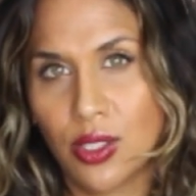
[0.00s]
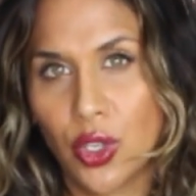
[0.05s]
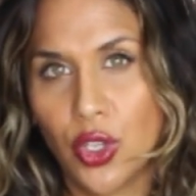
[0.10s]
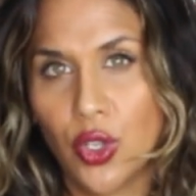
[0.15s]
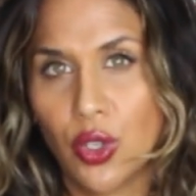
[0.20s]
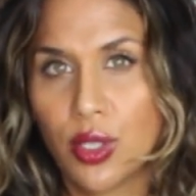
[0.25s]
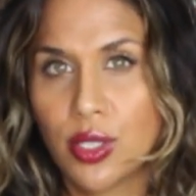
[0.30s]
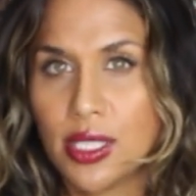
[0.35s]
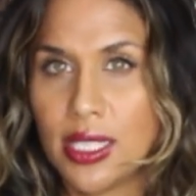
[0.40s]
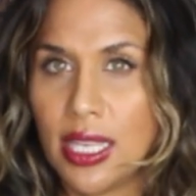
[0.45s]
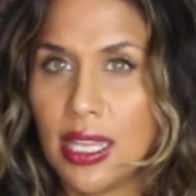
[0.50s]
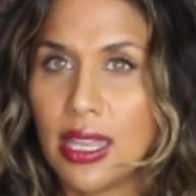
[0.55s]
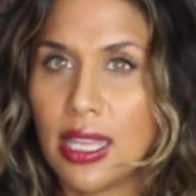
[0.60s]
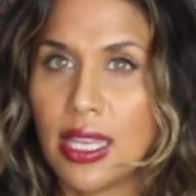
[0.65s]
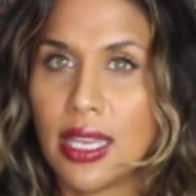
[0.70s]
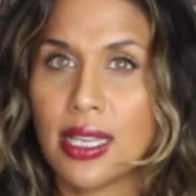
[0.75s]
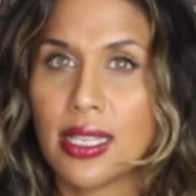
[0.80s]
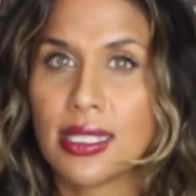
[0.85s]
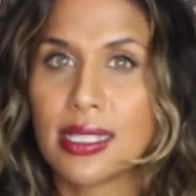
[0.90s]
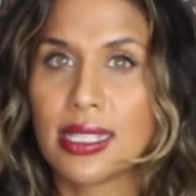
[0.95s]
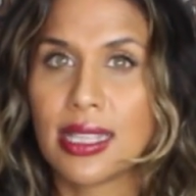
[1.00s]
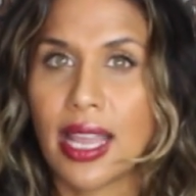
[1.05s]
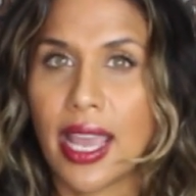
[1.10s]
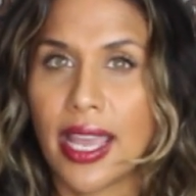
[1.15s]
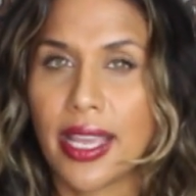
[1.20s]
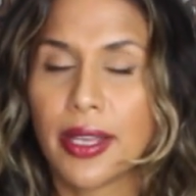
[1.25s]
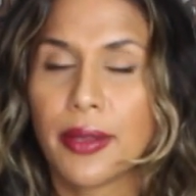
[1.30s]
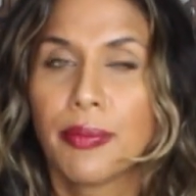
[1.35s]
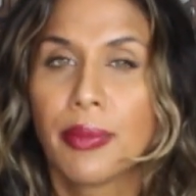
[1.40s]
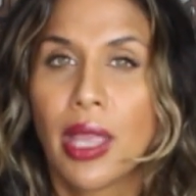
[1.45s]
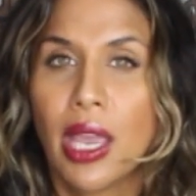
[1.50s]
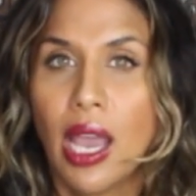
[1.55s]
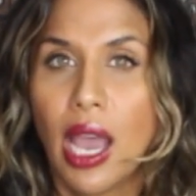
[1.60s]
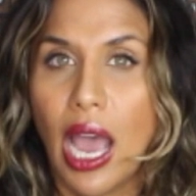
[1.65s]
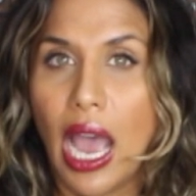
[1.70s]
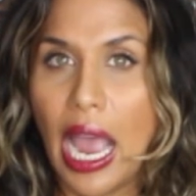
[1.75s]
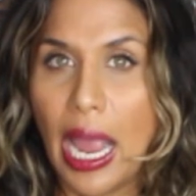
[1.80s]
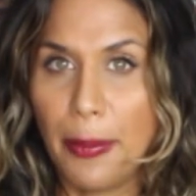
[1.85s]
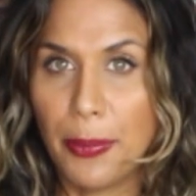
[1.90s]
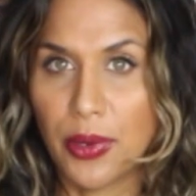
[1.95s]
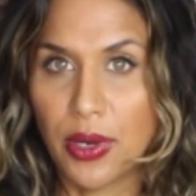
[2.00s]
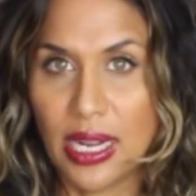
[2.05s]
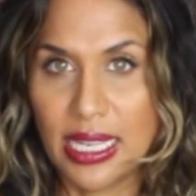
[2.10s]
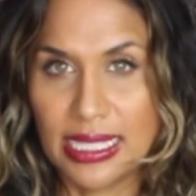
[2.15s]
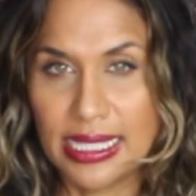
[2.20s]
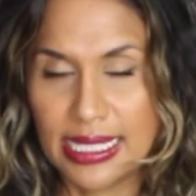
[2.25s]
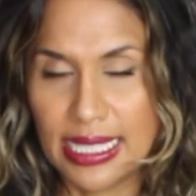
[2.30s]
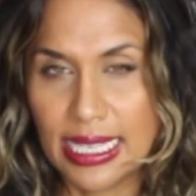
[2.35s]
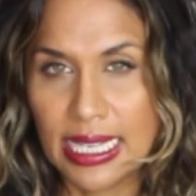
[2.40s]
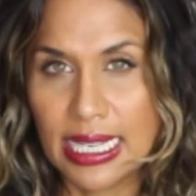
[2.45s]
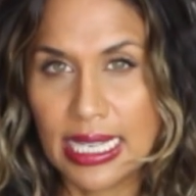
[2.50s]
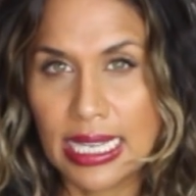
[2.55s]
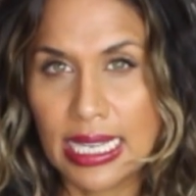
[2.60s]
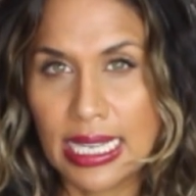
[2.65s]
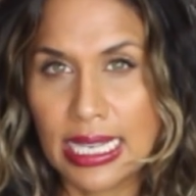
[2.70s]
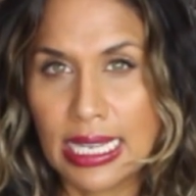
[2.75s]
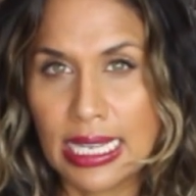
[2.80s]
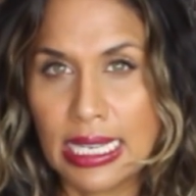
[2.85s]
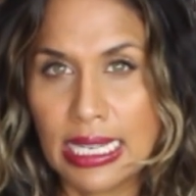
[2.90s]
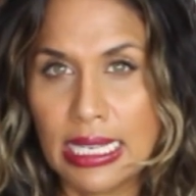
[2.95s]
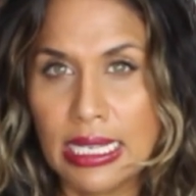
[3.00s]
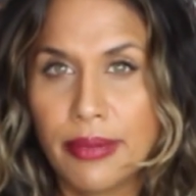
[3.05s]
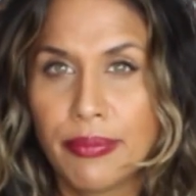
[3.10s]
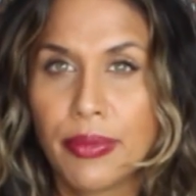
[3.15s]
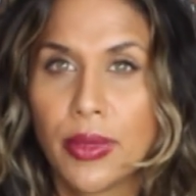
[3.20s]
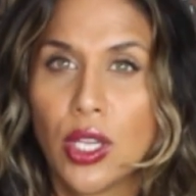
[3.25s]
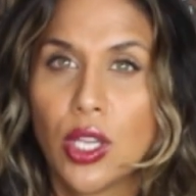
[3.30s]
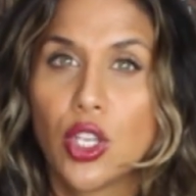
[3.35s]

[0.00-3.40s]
So you'll see things like hyperacidity,